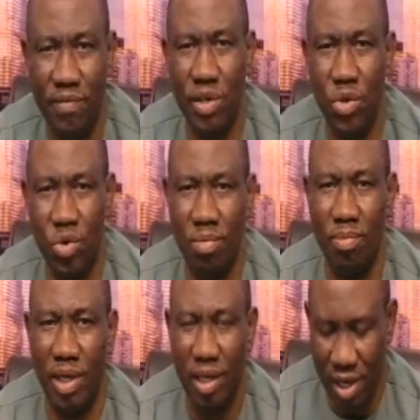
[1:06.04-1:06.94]
room
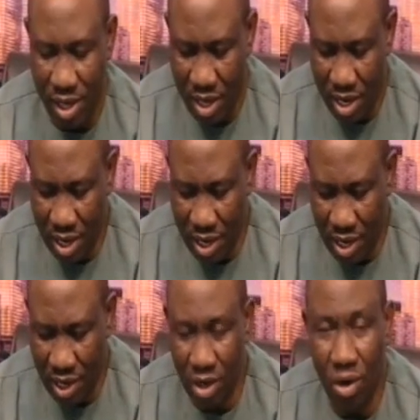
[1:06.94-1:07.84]

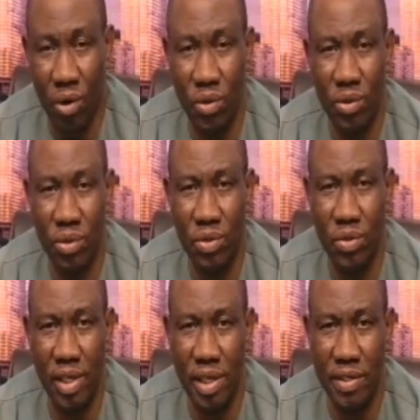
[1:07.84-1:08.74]
on
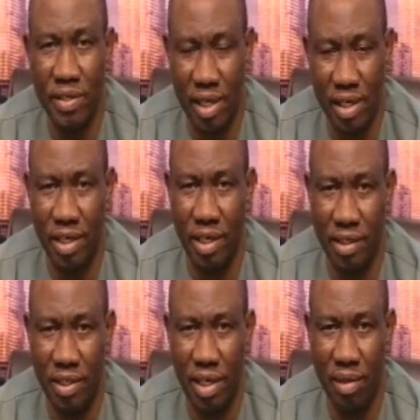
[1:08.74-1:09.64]
today's telecast.
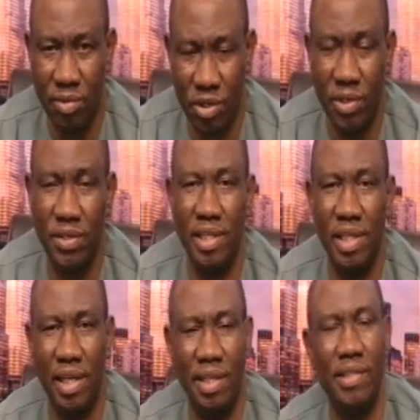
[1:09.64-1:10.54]
I'm trusting
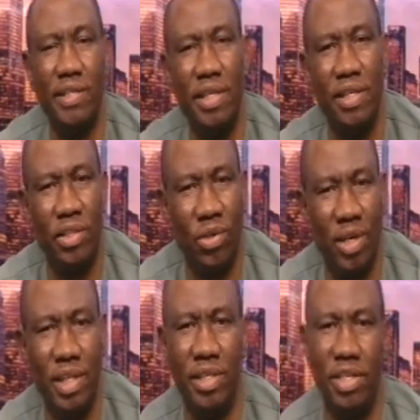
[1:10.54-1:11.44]
that this series on
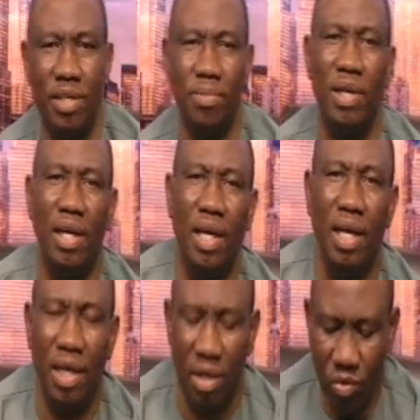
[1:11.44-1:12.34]
leadership
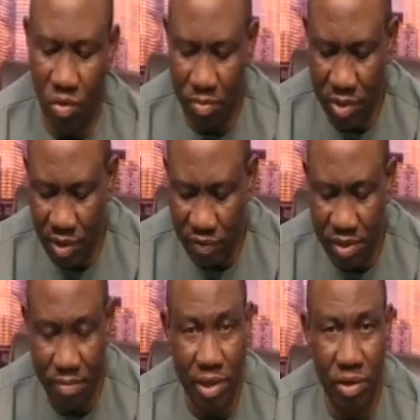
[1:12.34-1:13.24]
will be of
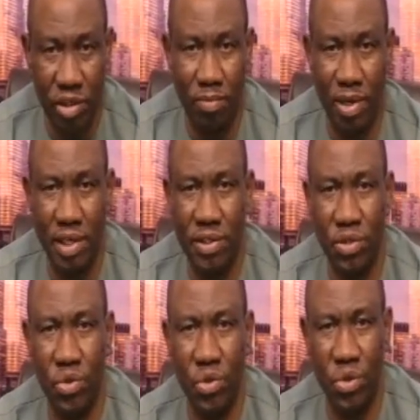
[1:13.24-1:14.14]
tremendous blessing
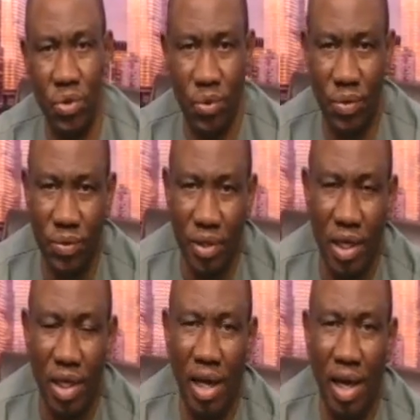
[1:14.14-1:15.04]
to you
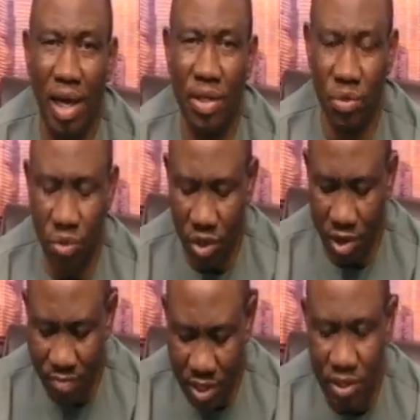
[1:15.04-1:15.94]
and to your
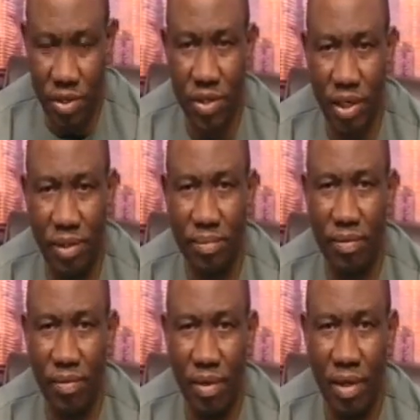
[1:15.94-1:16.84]
ministry.
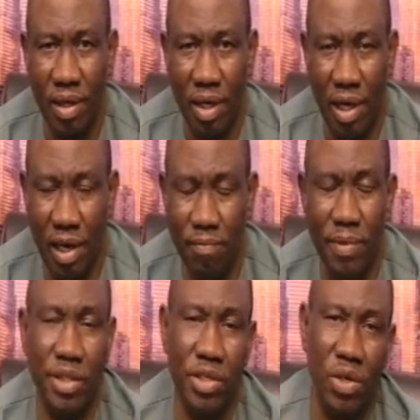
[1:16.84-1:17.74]
I've been
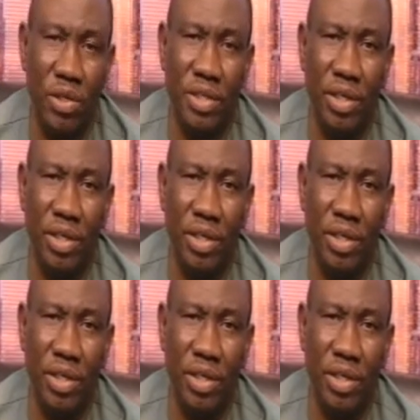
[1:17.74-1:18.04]
discussing